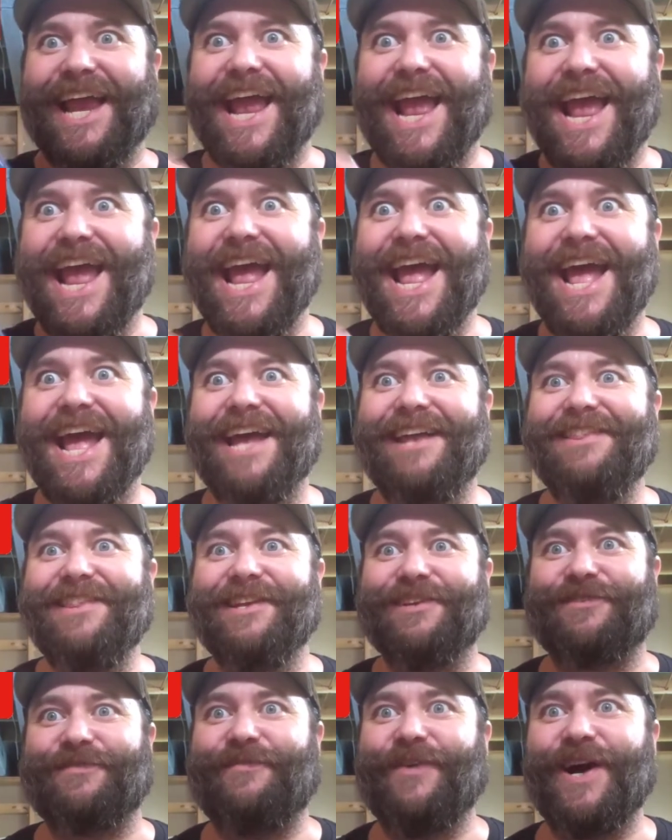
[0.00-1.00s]
Yeah, isn't
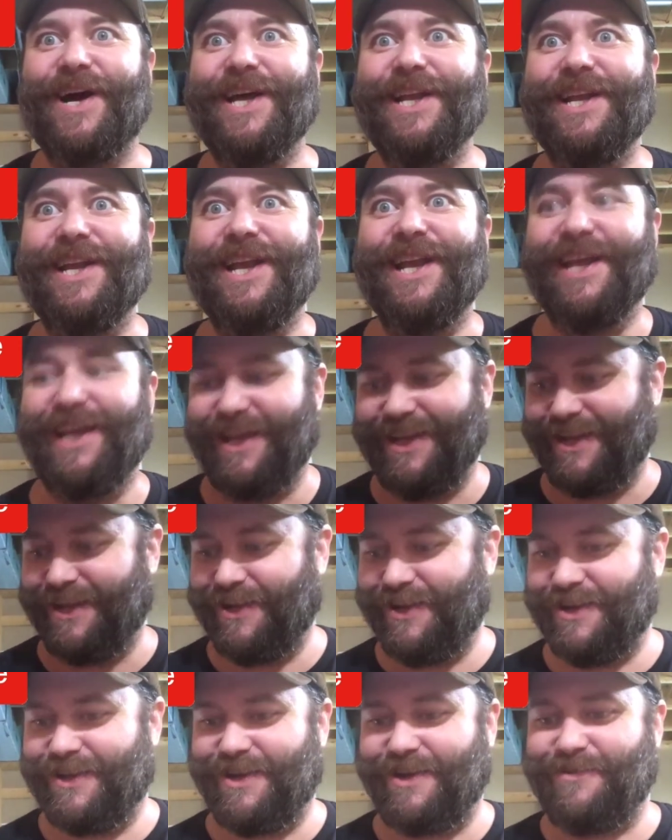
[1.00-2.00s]
this fun?
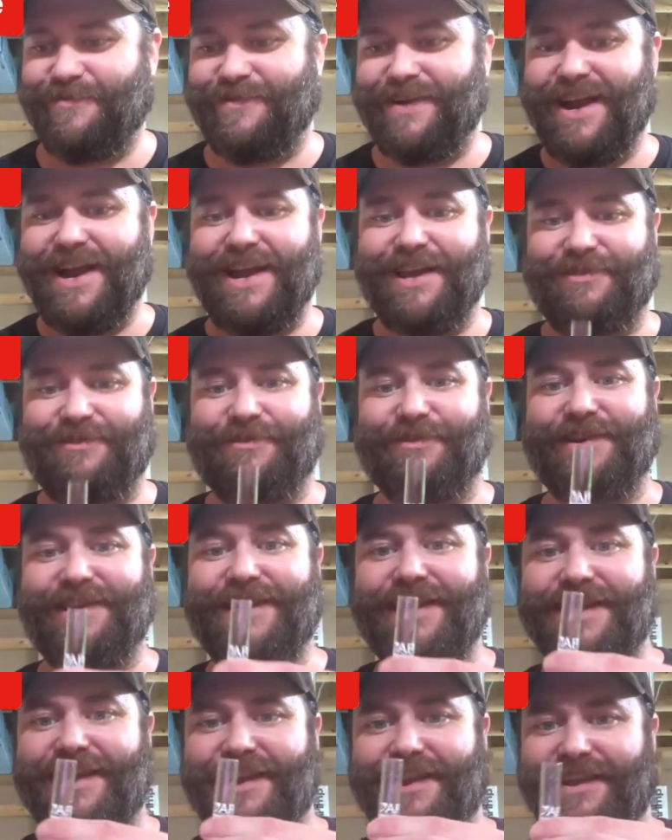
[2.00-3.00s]
All right,
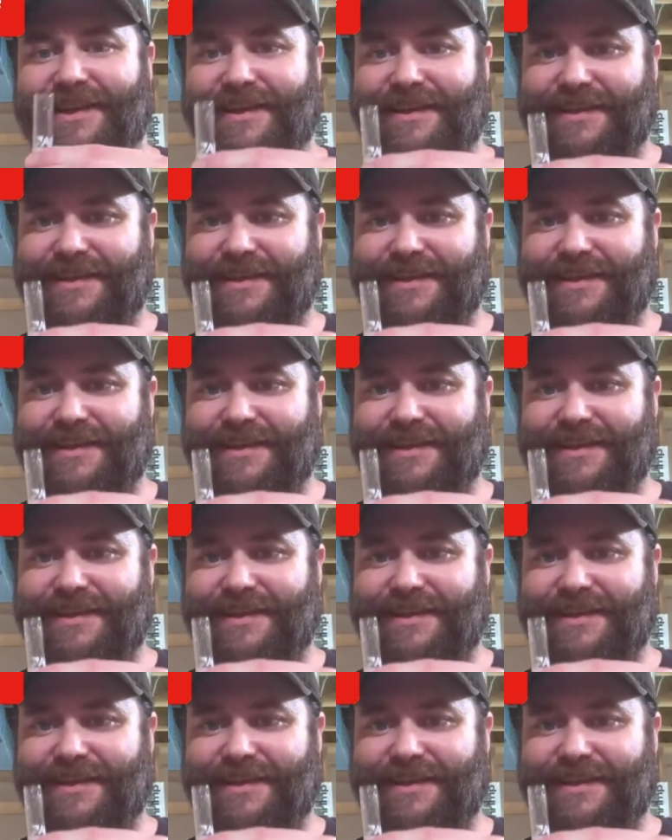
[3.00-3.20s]
three.